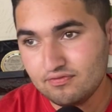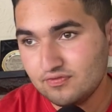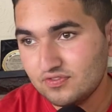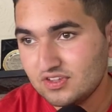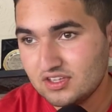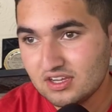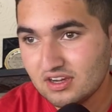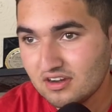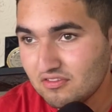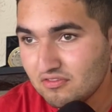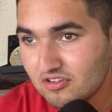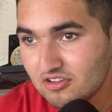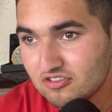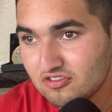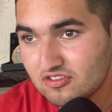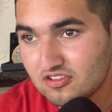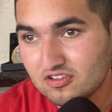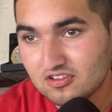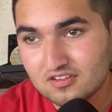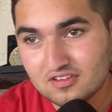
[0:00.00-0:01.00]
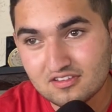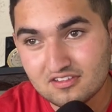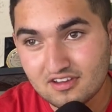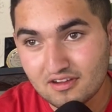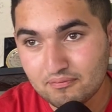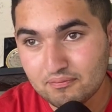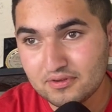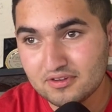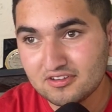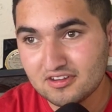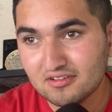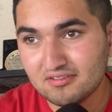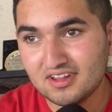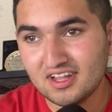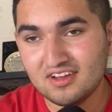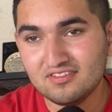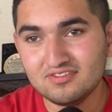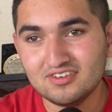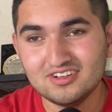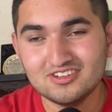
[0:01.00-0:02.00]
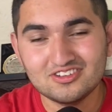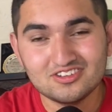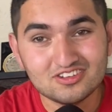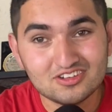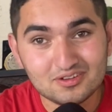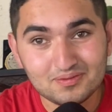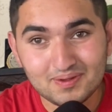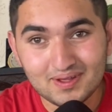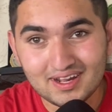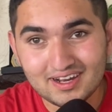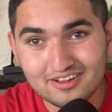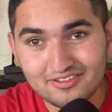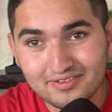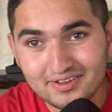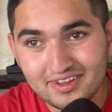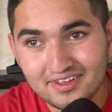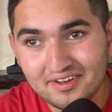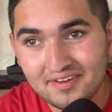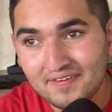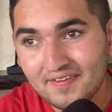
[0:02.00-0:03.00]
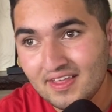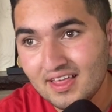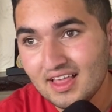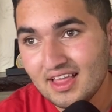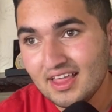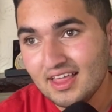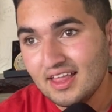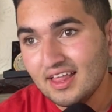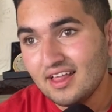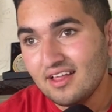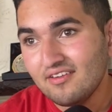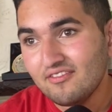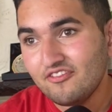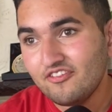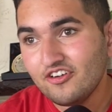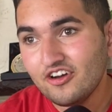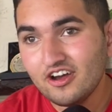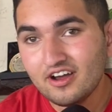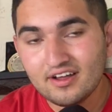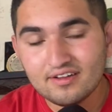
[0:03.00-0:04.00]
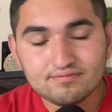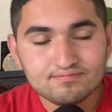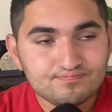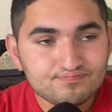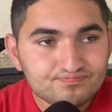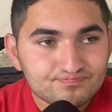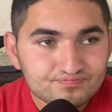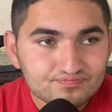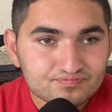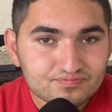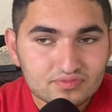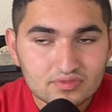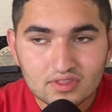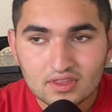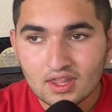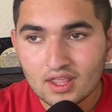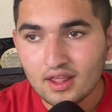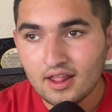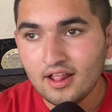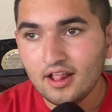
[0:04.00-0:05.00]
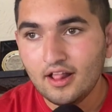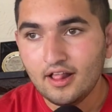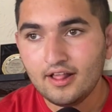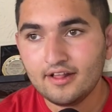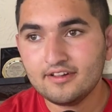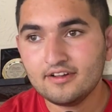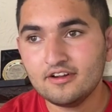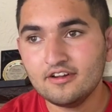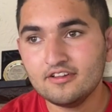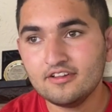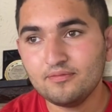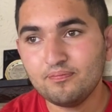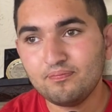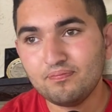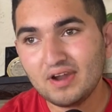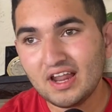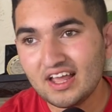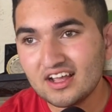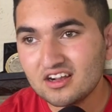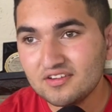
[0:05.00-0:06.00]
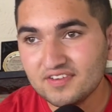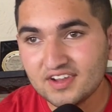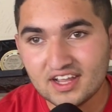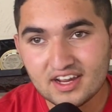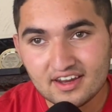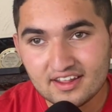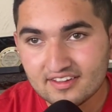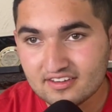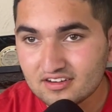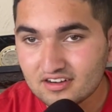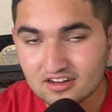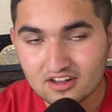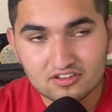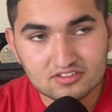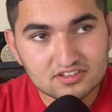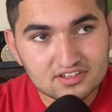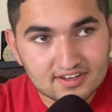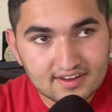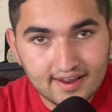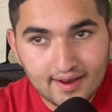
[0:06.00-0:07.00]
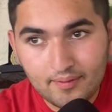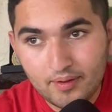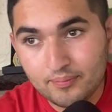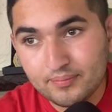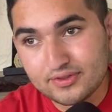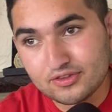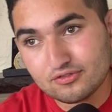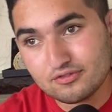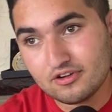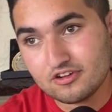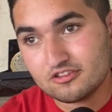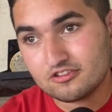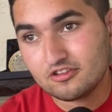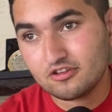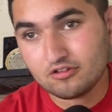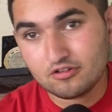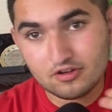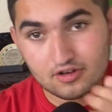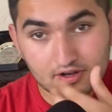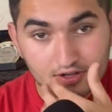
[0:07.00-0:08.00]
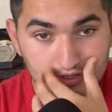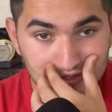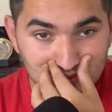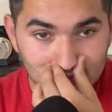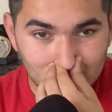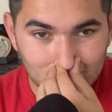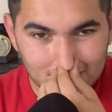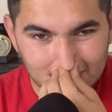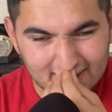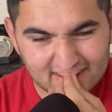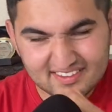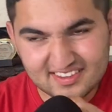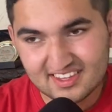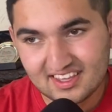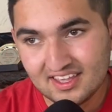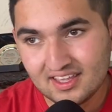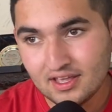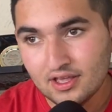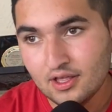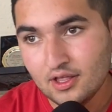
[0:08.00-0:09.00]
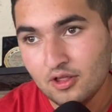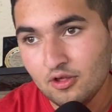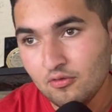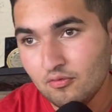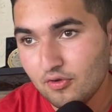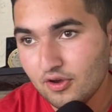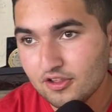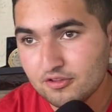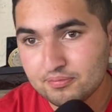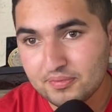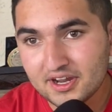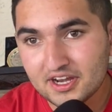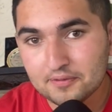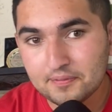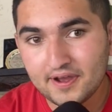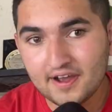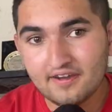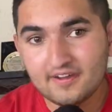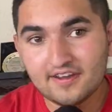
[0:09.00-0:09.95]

didn't watch the Championship that much, to be honest with you. But there's another player coming in. He's going to go to the development squad. So good luck to him. Let's see what he's made about.